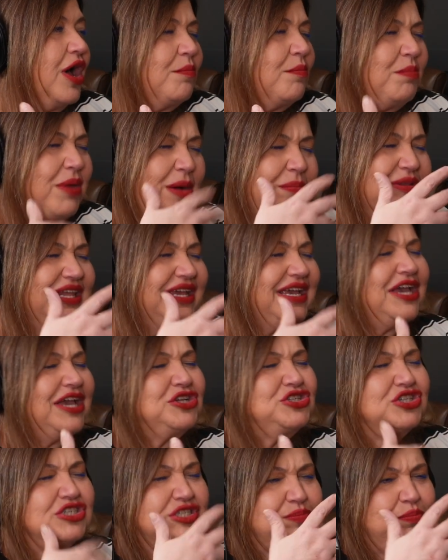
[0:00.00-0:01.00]

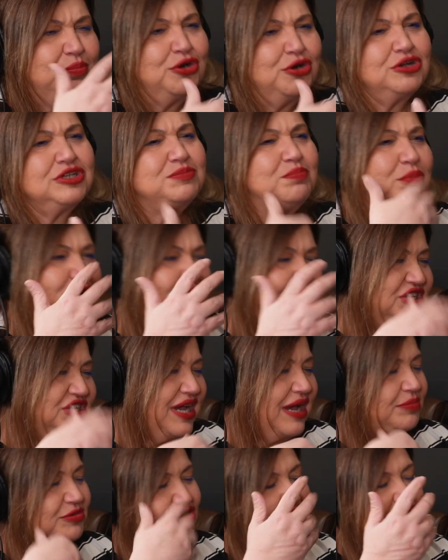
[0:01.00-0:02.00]
publications, books, book
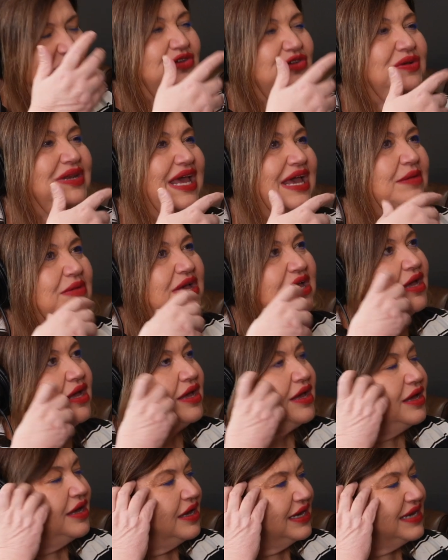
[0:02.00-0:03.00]
chapters, you name it,
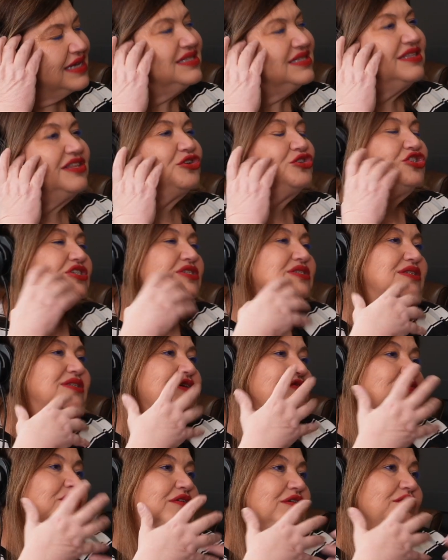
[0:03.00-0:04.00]
because they're just
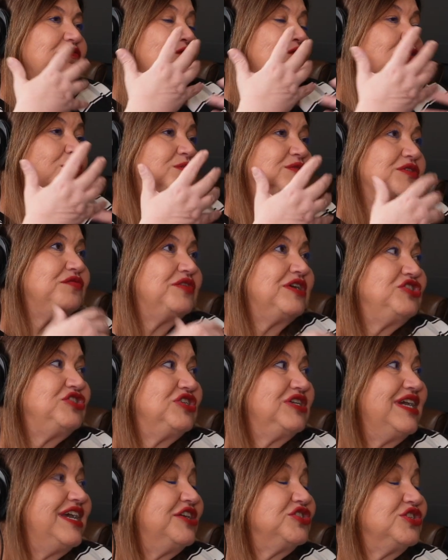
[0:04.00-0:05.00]
different forms of
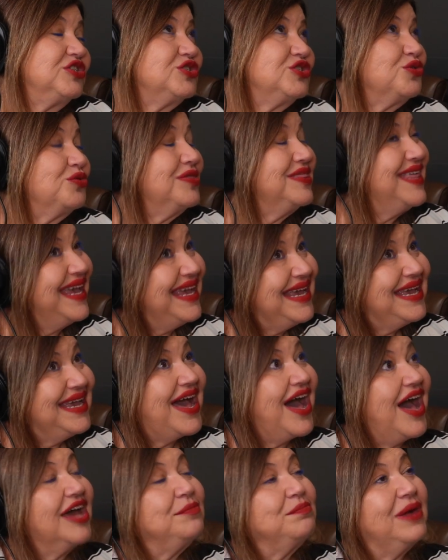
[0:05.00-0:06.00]
education. So thank
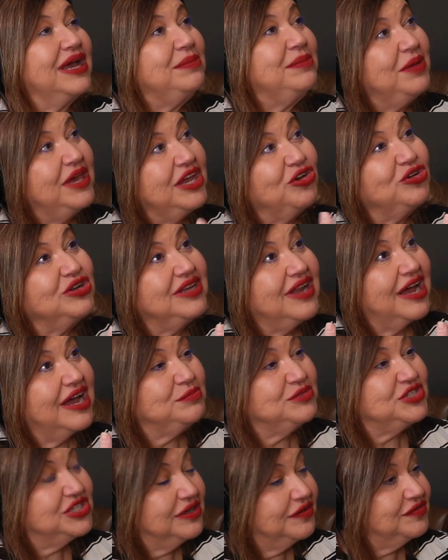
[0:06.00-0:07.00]
God my paradigm
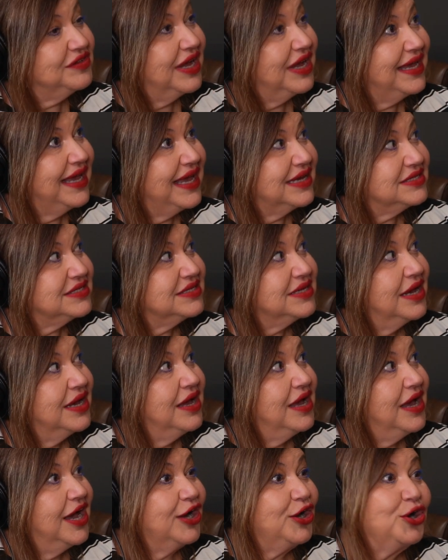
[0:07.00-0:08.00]
shift, I guess,
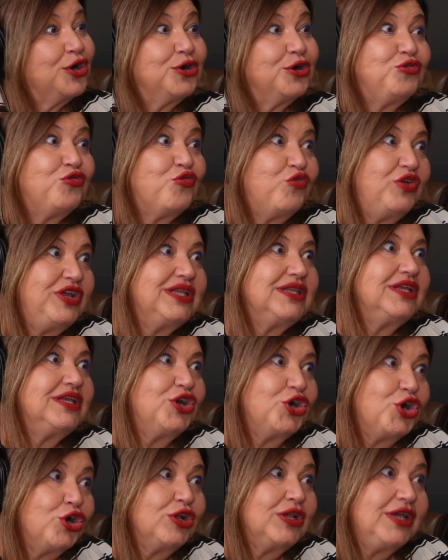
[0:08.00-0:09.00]
occurred
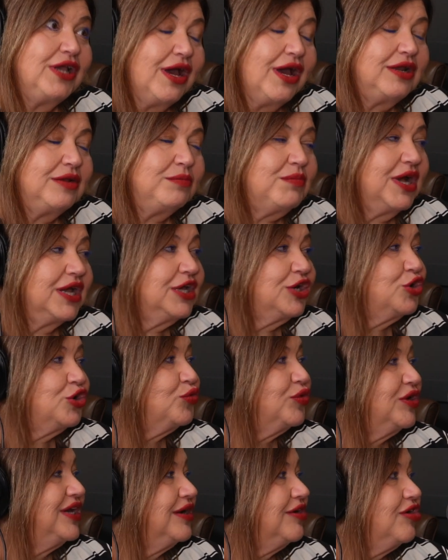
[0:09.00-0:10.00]
really early on in my
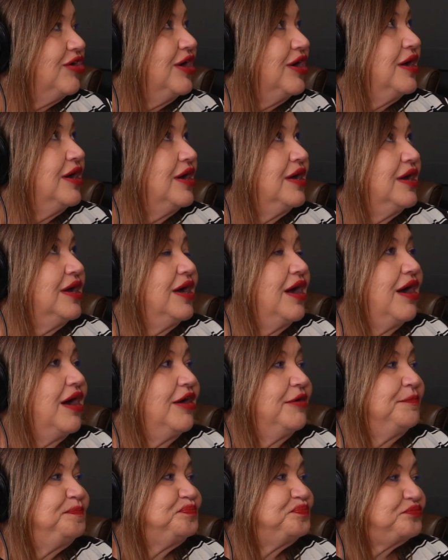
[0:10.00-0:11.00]
career.
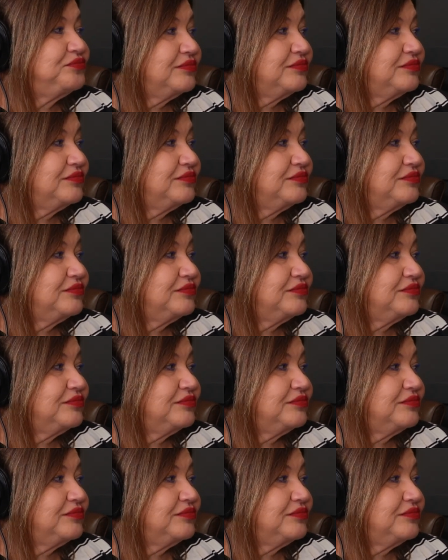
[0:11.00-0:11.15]
And